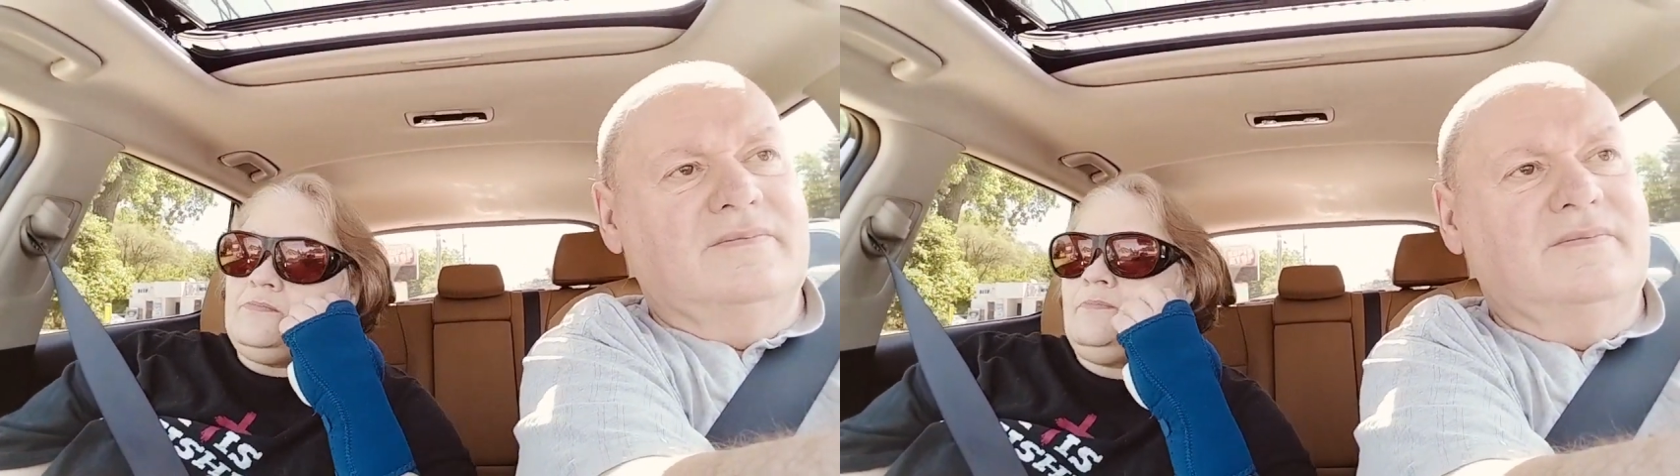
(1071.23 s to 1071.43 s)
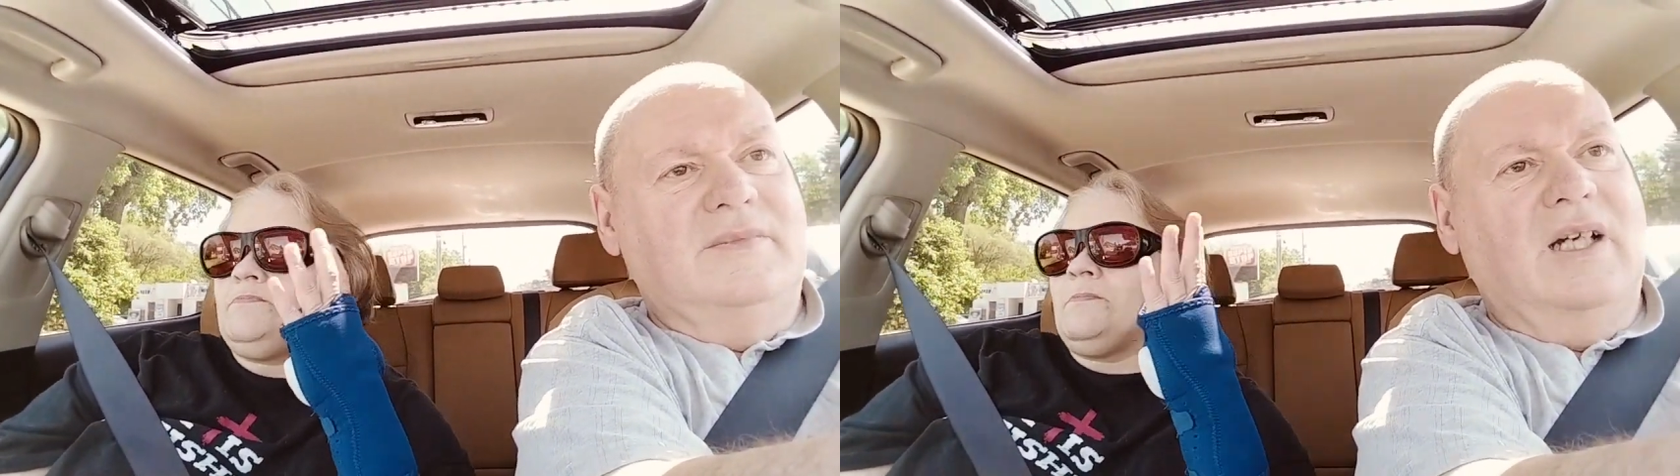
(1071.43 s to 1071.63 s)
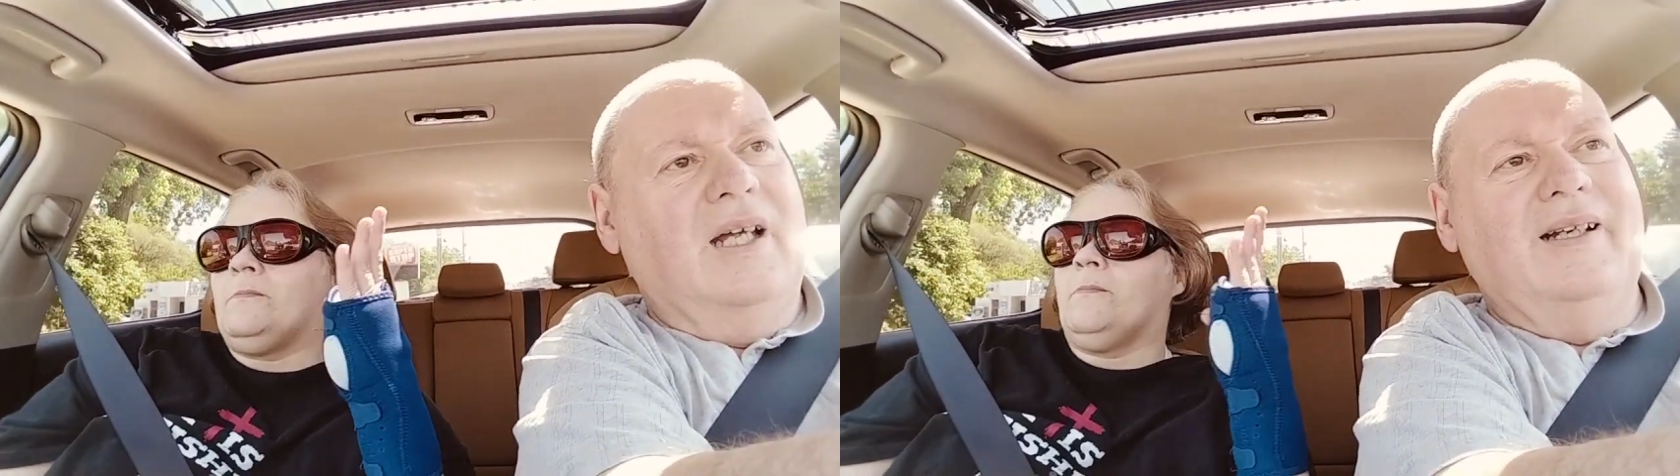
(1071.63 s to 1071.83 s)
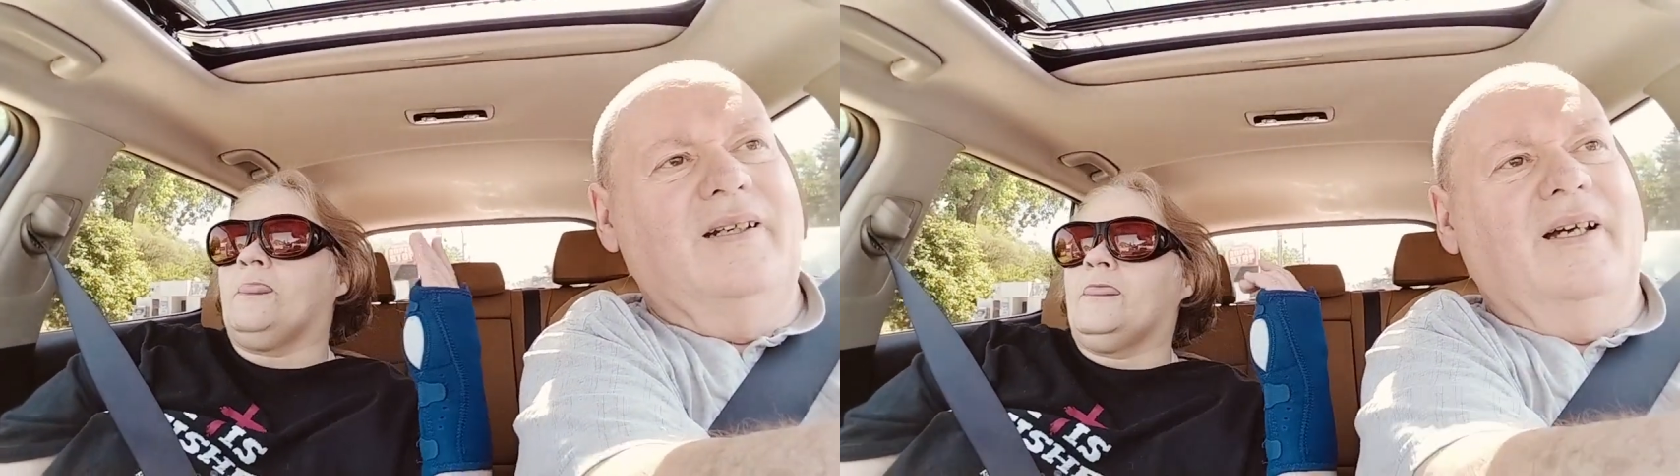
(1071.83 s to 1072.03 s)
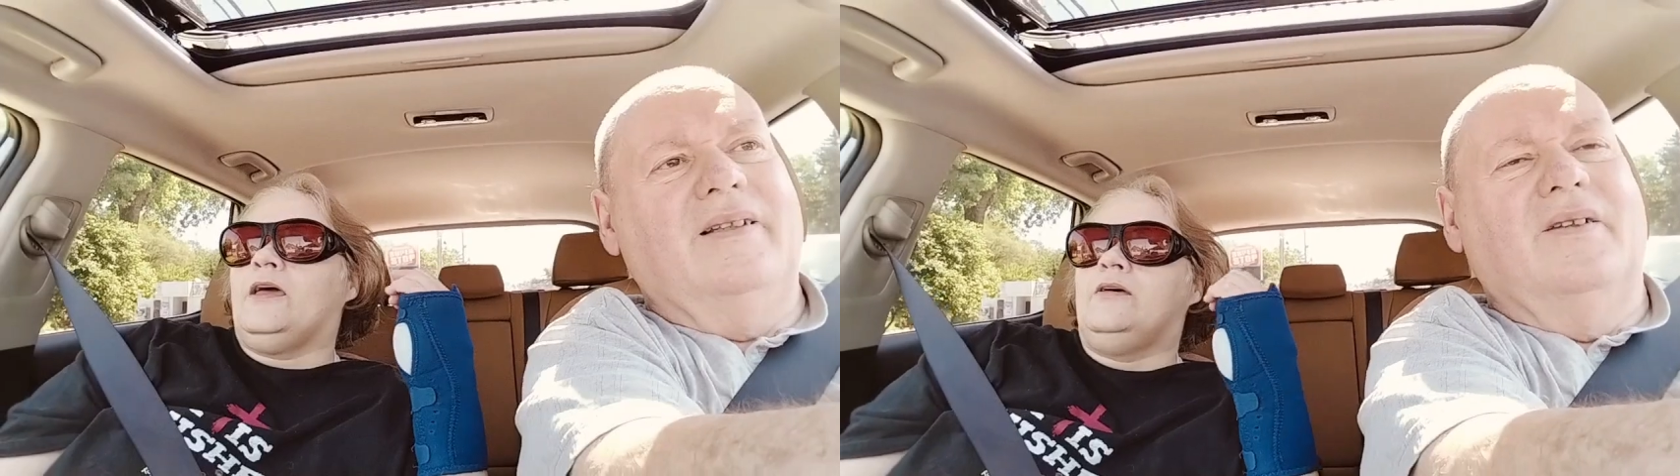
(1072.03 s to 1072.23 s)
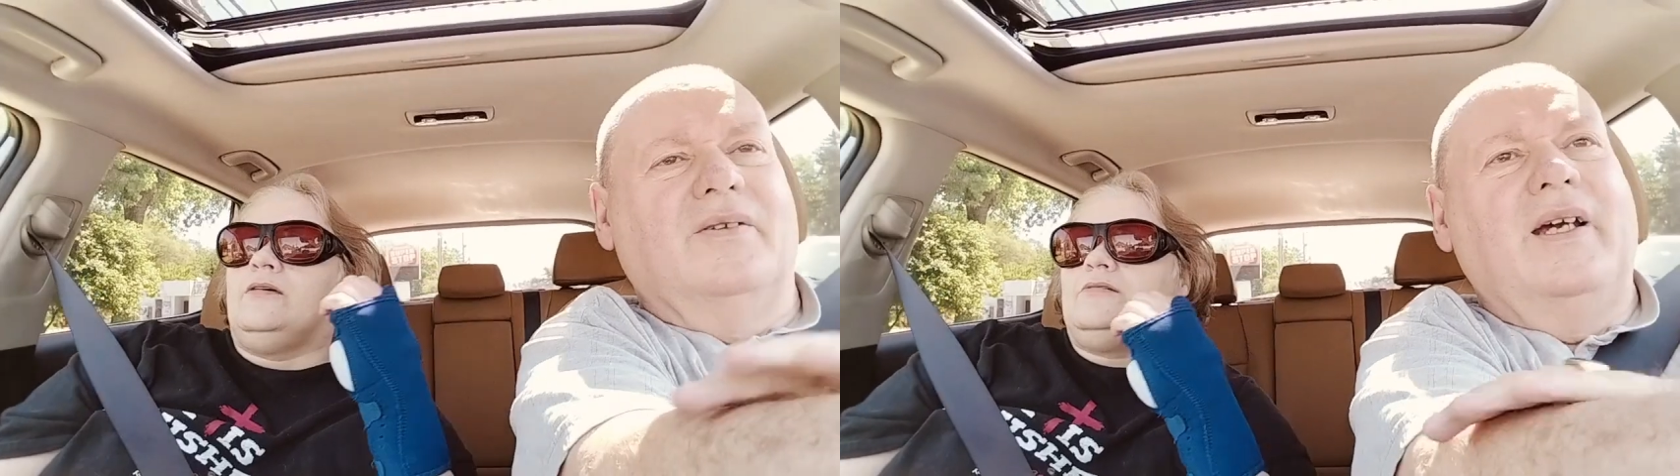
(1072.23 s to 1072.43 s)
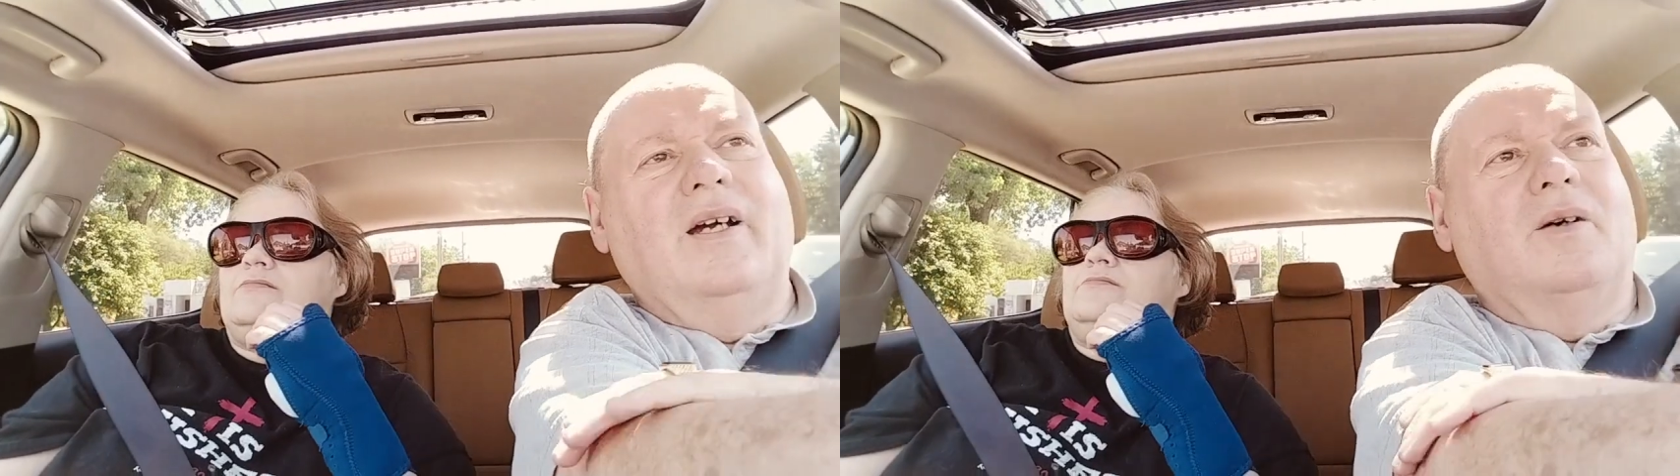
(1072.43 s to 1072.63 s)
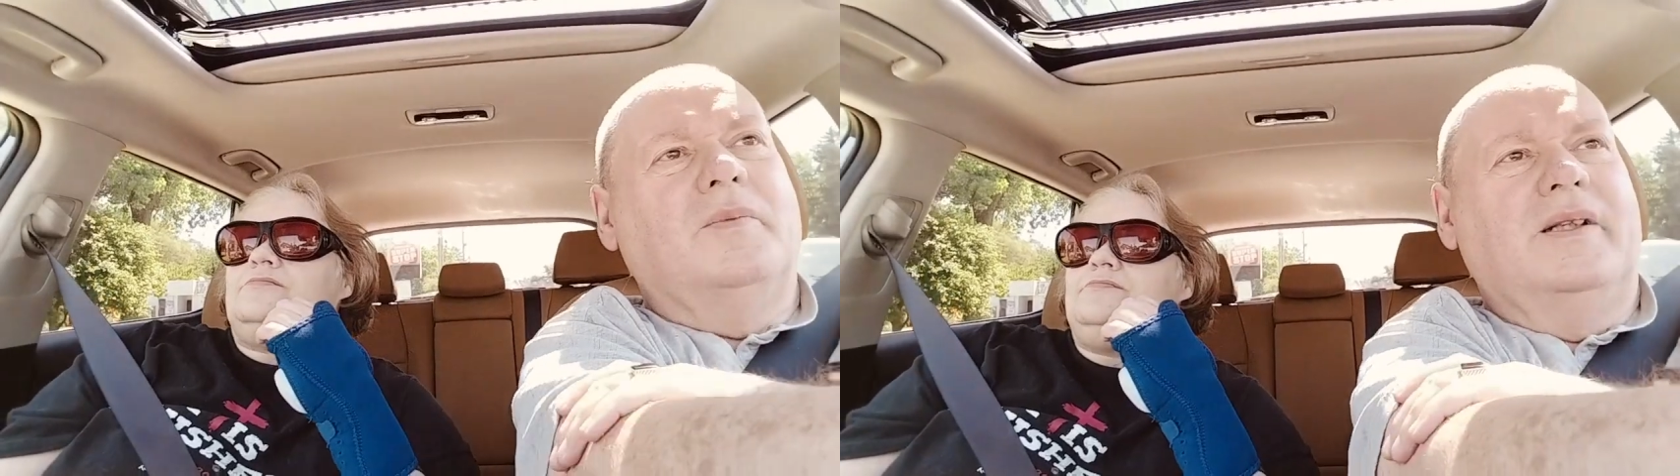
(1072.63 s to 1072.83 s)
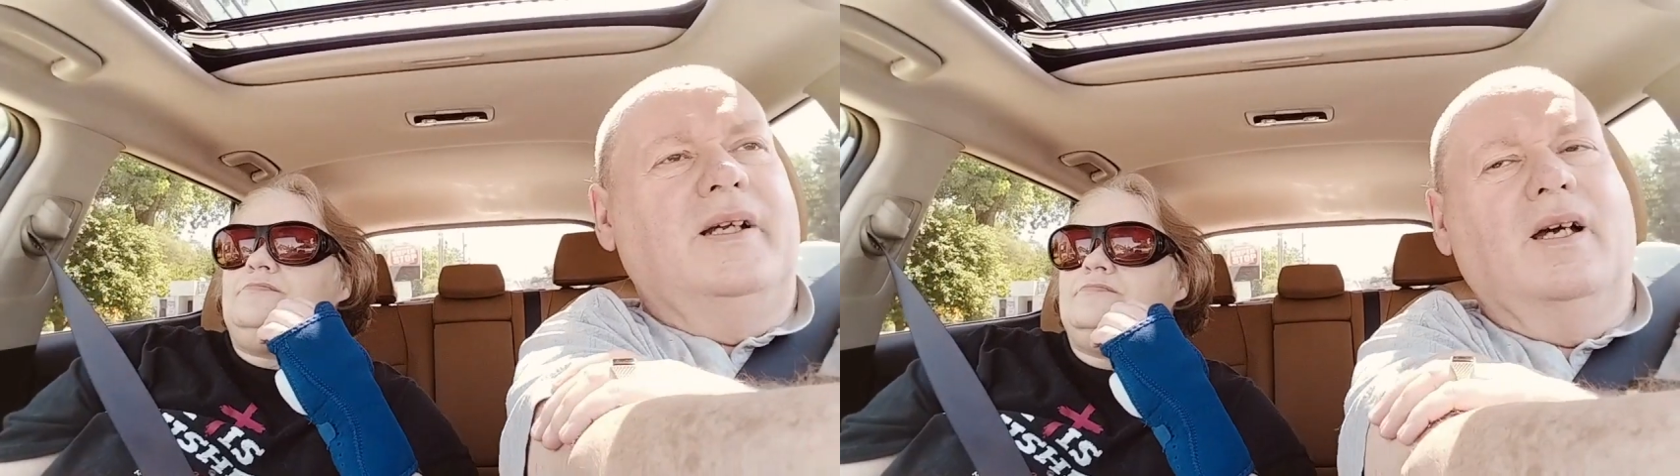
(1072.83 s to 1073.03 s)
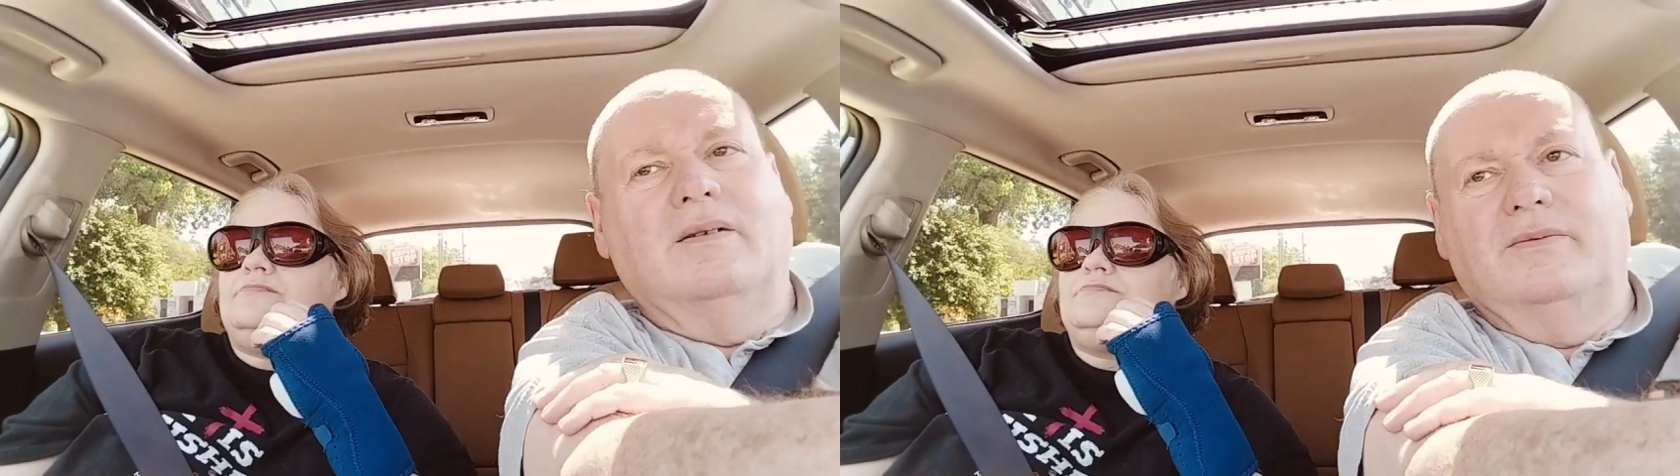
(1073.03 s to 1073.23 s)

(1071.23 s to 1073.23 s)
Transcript: Yeah, I didn't like the layout, but yeah,